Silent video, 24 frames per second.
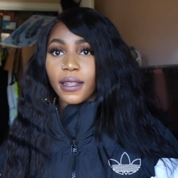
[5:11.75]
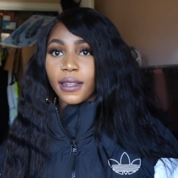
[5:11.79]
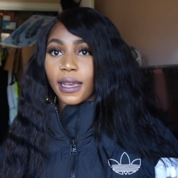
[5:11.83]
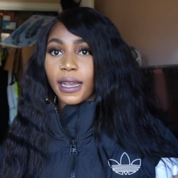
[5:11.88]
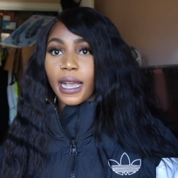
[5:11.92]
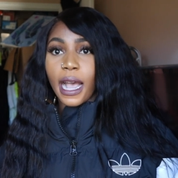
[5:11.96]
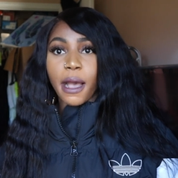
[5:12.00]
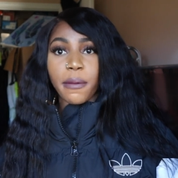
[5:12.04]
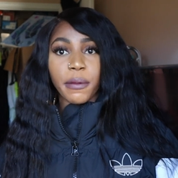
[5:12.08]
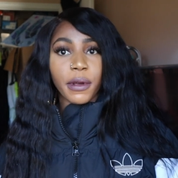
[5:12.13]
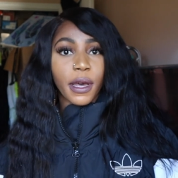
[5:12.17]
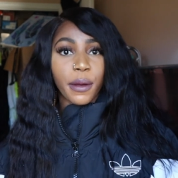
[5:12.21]

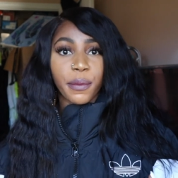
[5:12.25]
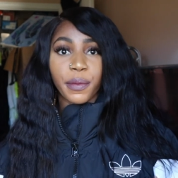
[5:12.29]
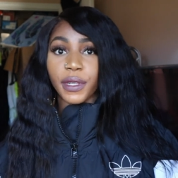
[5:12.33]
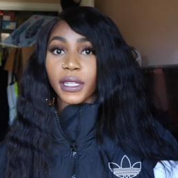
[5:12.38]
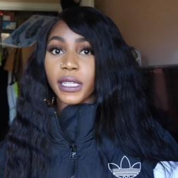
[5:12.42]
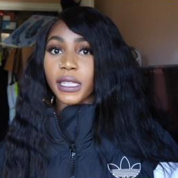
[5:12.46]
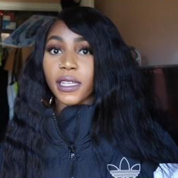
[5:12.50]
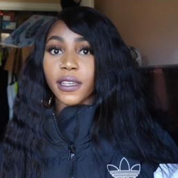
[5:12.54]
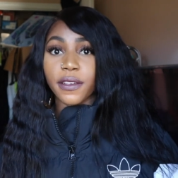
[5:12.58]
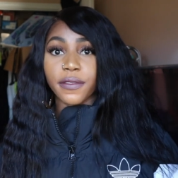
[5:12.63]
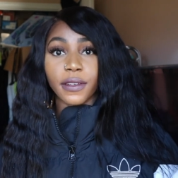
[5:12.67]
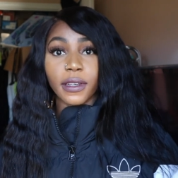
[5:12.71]
Like, I'm
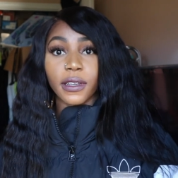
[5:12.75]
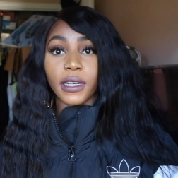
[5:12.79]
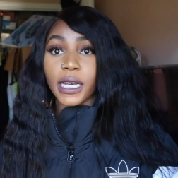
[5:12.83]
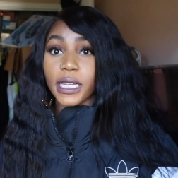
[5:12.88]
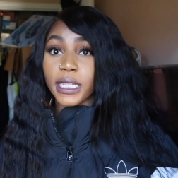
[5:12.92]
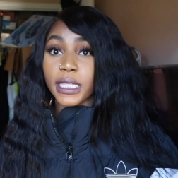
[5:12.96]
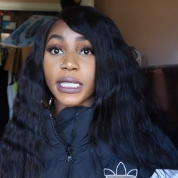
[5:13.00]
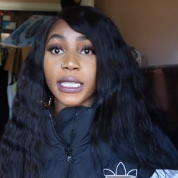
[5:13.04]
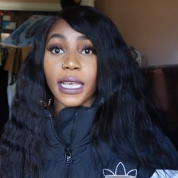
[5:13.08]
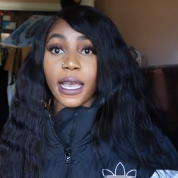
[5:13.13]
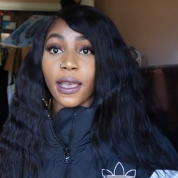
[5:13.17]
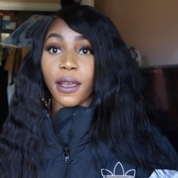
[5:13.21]
completely
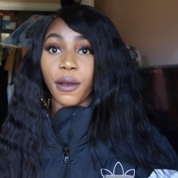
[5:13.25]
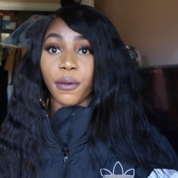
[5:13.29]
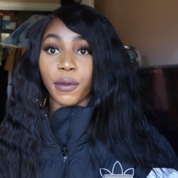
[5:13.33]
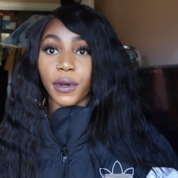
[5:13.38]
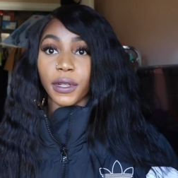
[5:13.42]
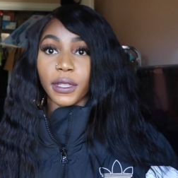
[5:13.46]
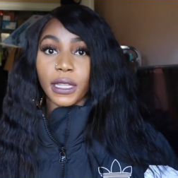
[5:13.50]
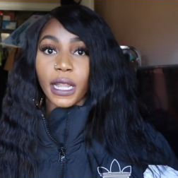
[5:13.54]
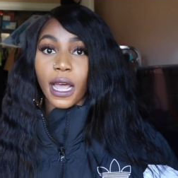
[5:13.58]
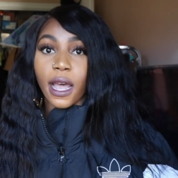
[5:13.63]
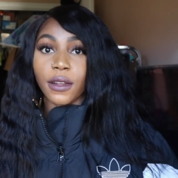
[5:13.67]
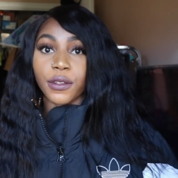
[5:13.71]
content
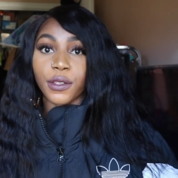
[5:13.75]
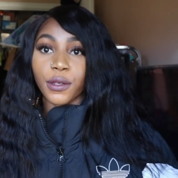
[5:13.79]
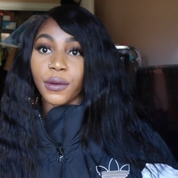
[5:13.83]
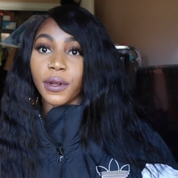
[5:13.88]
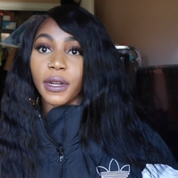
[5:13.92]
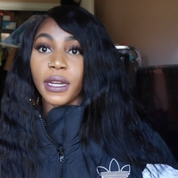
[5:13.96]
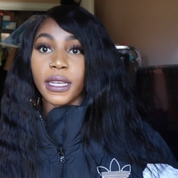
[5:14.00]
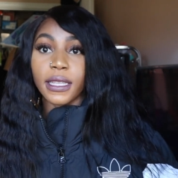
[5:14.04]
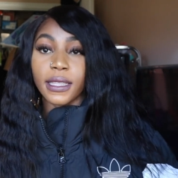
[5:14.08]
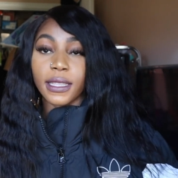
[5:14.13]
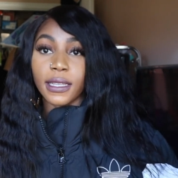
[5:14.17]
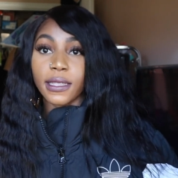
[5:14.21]
with not
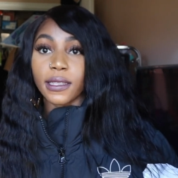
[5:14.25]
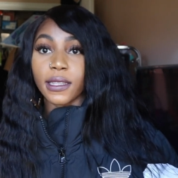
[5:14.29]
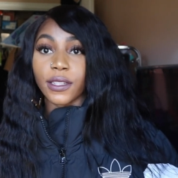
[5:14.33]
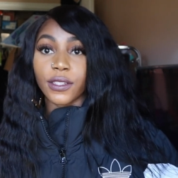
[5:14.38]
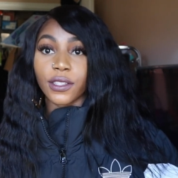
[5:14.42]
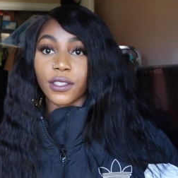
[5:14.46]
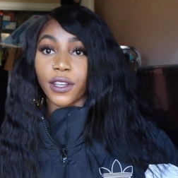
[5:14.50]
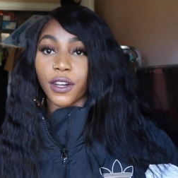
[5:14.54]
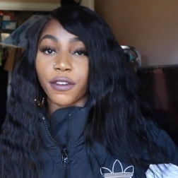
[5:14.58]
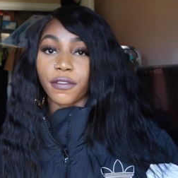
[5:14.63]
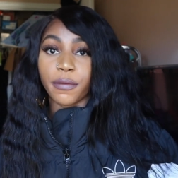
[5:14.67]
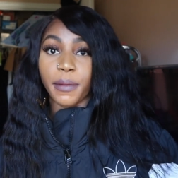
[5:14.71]
doing anything
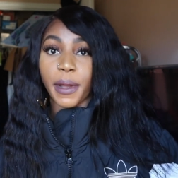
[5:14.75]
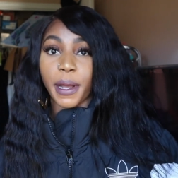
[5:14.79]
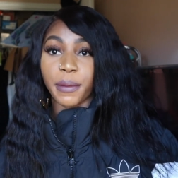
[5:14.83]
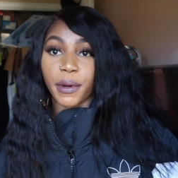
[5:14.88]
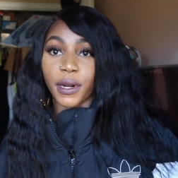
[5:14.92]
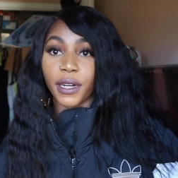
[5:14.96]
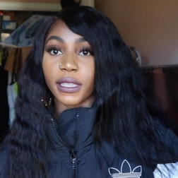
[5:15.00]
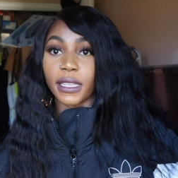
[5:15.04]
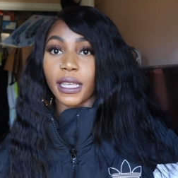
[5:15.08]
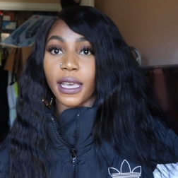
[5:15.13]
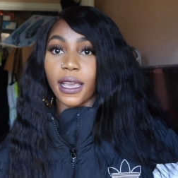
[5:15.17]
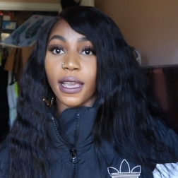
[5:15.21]
this year for my
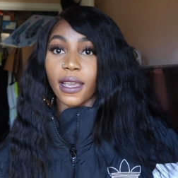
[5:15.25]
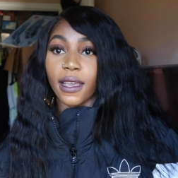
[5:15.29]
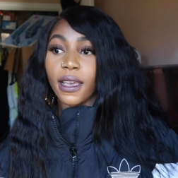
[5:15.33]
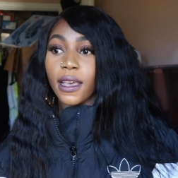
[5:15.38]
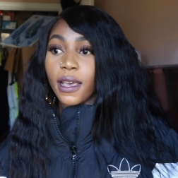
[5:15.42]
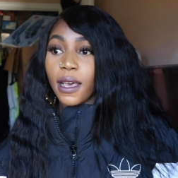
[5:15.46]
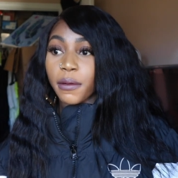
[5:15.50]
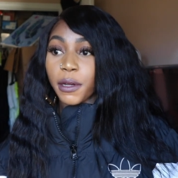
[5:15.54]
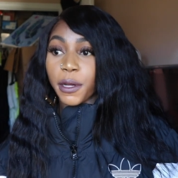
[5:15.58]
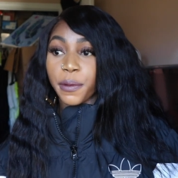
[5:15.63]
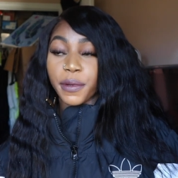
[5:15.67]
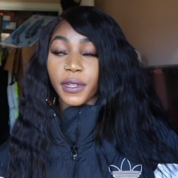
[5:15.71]
birthday.
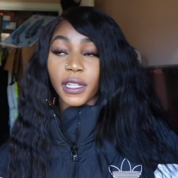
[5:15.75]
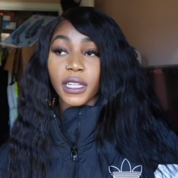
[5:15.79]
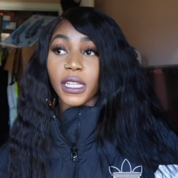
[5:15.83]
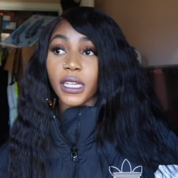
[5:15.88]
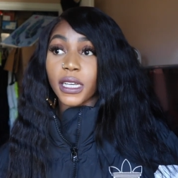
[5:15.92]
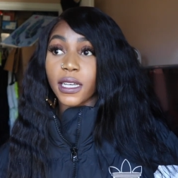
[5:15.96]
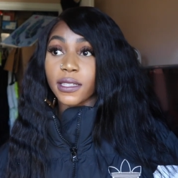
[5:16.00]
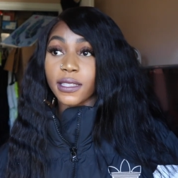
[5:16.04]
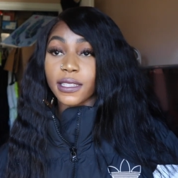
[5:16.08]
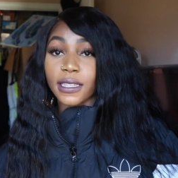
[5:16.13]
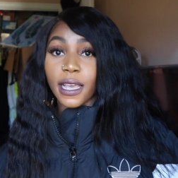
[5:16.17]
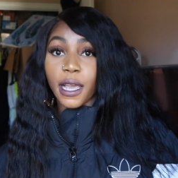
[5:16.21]

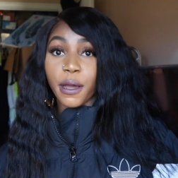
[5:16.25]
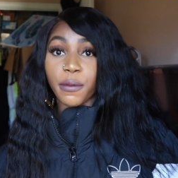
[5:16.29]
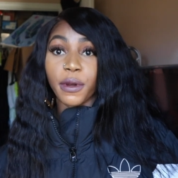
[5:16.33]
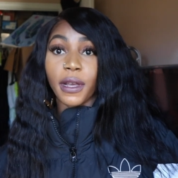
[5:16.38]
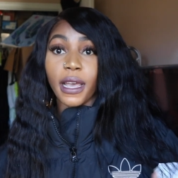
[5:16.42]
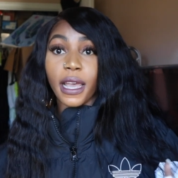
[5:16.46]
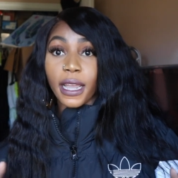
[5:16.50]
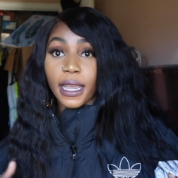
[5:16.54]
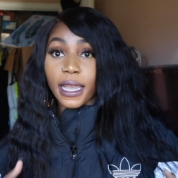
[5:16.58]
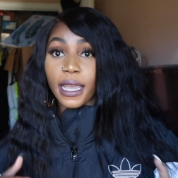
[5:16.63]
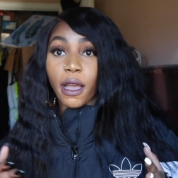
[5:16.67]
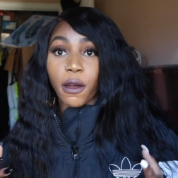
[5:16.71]
Completely content
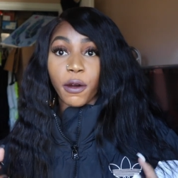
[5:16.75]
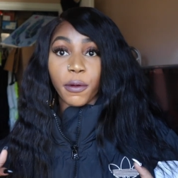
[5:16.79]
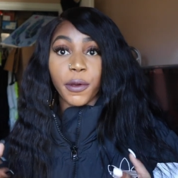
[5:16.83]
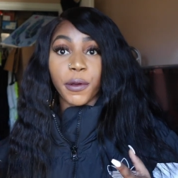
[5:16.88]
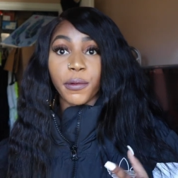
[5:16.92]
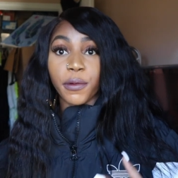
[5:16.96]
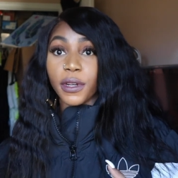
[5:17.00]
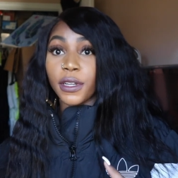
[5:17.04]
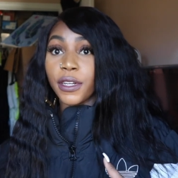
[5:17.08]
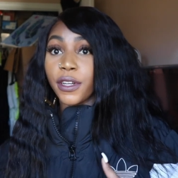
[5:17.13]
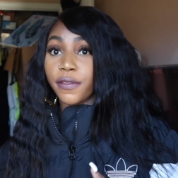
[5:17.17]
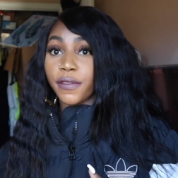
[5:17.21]
with hanging out with
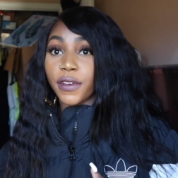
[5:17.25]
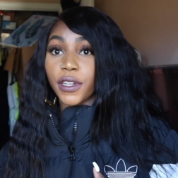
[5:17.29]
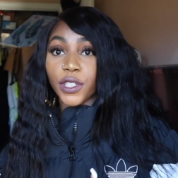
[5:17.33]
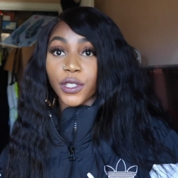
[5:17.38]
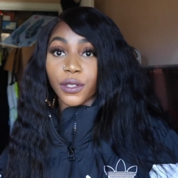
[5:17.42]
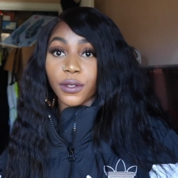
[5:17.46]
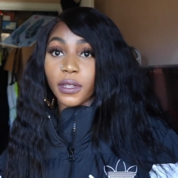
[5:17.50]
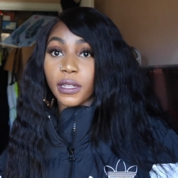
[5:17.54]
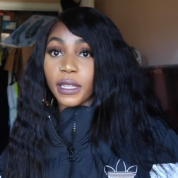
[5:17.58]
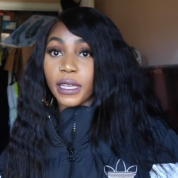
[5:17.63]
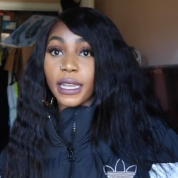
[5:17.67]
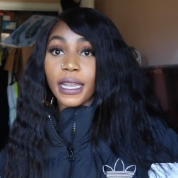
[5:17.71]
people
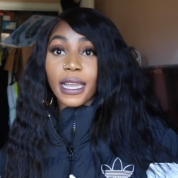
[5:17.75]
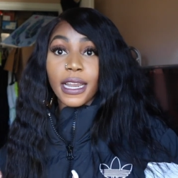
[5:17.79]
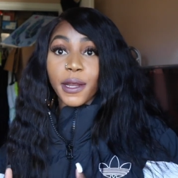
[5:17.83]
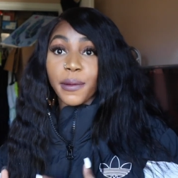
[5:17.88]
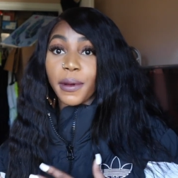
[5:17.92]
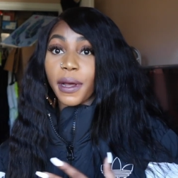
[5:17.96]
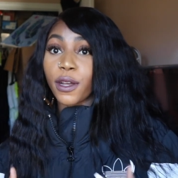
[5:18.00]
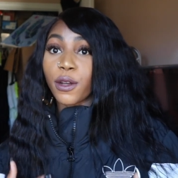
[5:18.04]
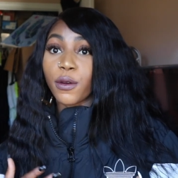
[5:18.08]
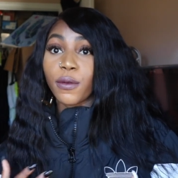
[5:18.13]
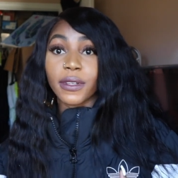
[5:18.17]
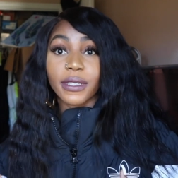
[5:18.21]
individually.
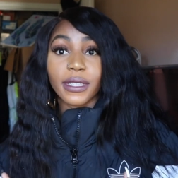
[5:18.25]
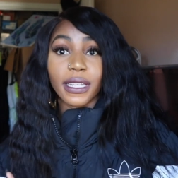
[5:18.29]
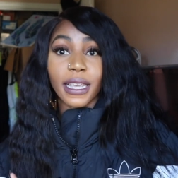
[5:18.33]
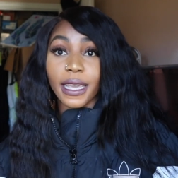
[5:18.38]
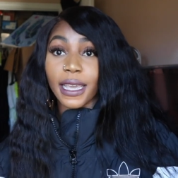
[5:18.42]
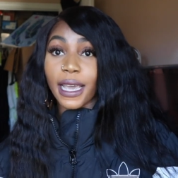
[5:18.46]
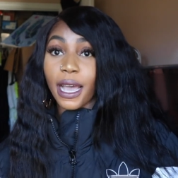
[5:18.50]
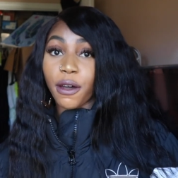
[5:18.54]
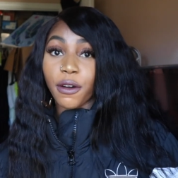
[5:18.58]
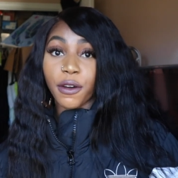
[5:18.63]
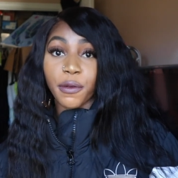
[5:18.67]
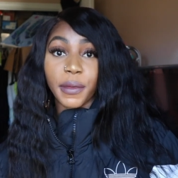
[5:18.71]
Anybody who wants to
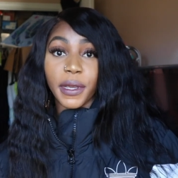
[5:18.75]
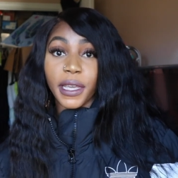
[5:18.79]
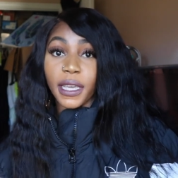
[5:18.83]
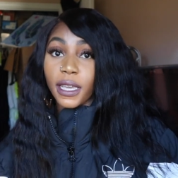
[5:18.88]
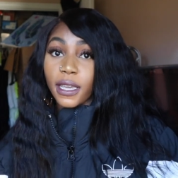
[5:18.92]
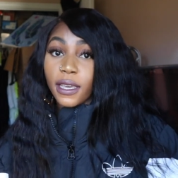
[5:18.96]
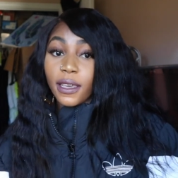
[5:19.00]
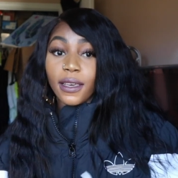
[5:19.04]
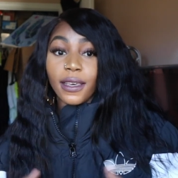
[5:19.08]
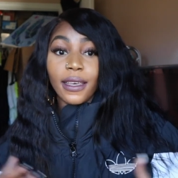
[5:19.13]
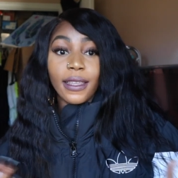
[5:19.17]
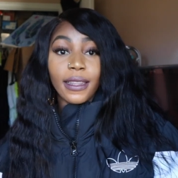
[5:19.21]
hang out with me,